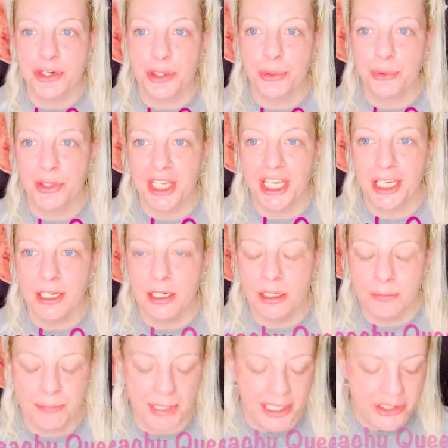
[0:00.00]
Queen.
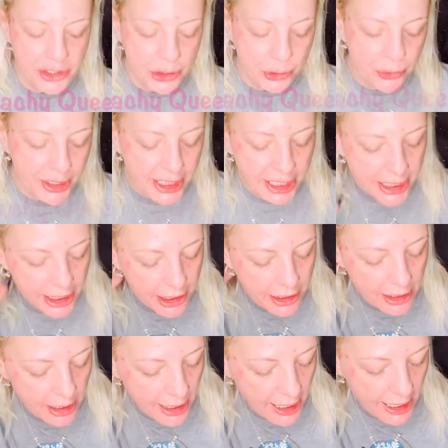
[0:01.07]
Peachy Queen
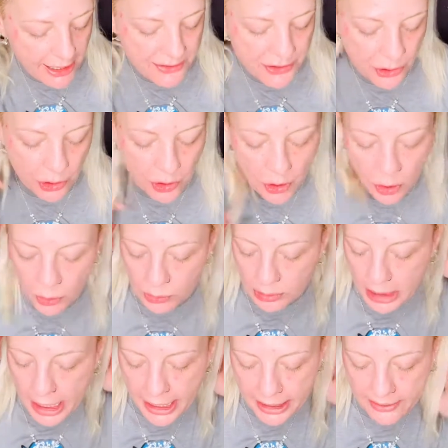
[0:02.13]
has her own
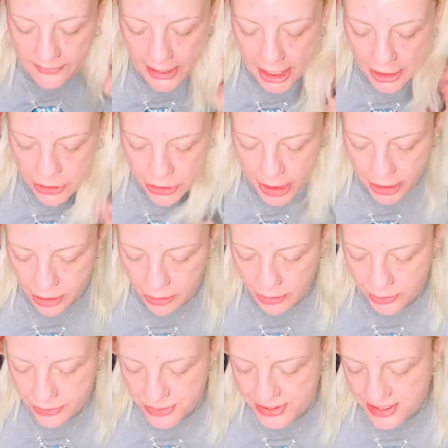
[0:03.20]
line of
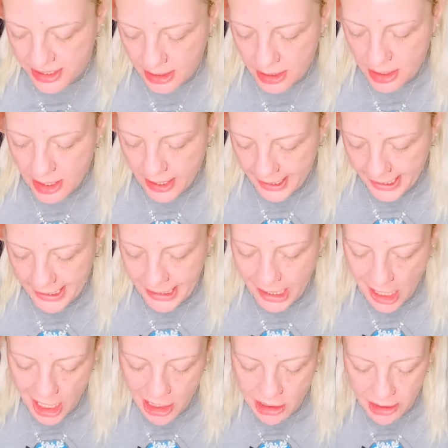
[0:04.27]
eyeshadows, and
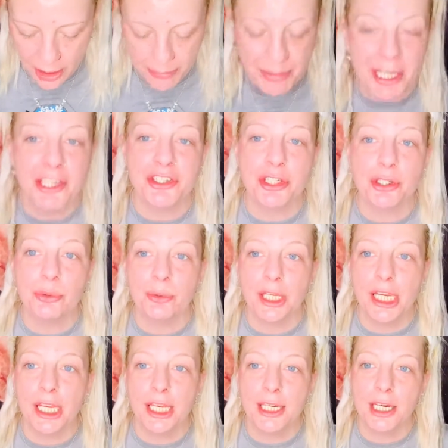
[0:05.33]
I love Peachy
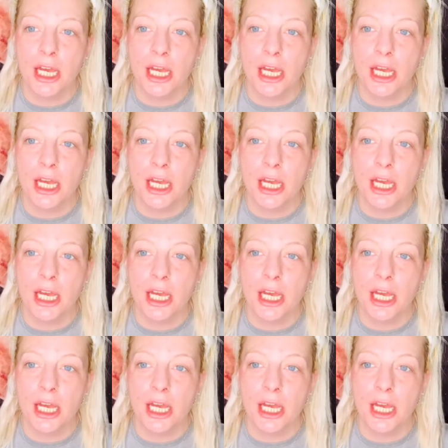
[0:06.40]
Queen.